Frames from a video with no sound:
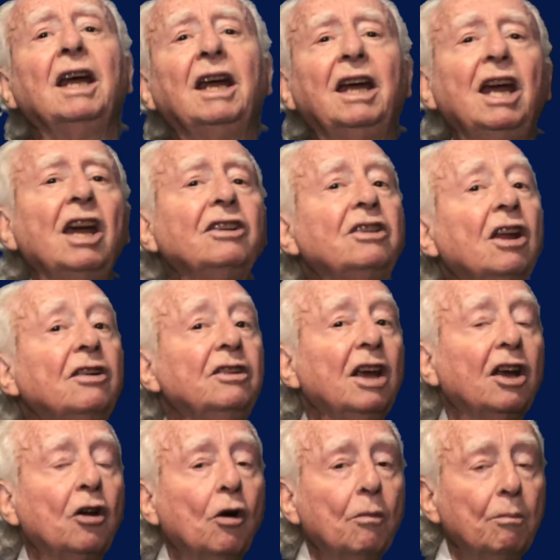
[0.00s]
get the
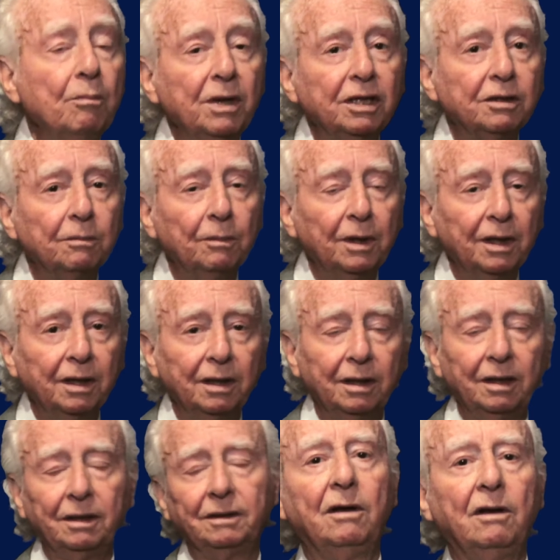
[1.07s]

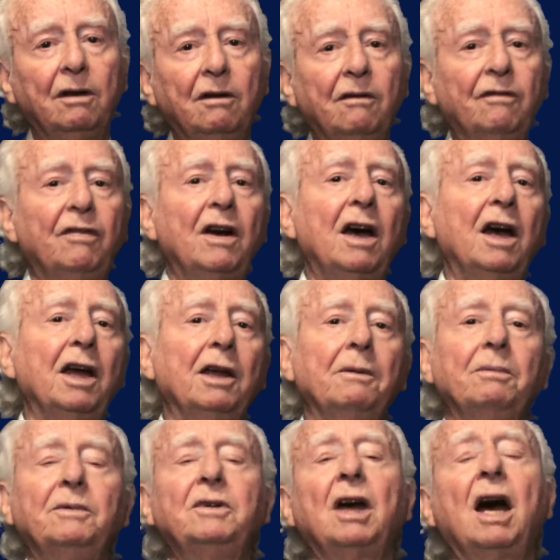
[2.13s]
commitment.
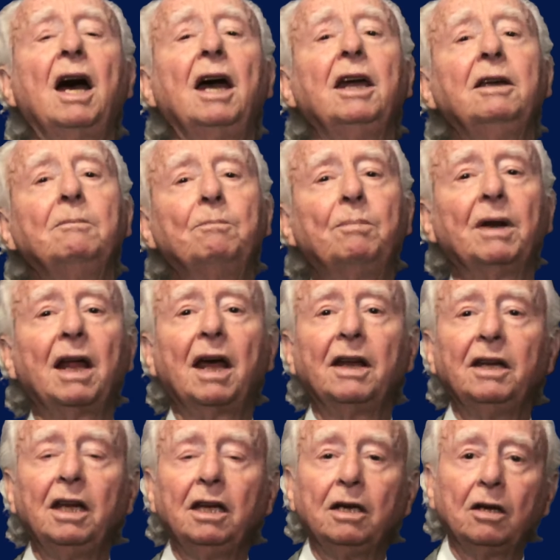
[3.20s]
5. Time
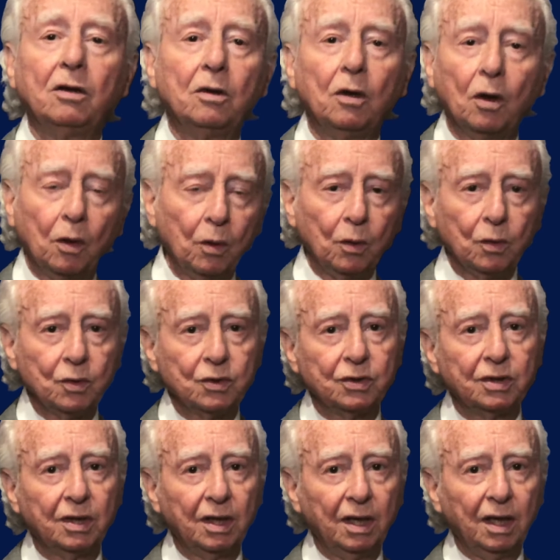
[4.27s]
planning close.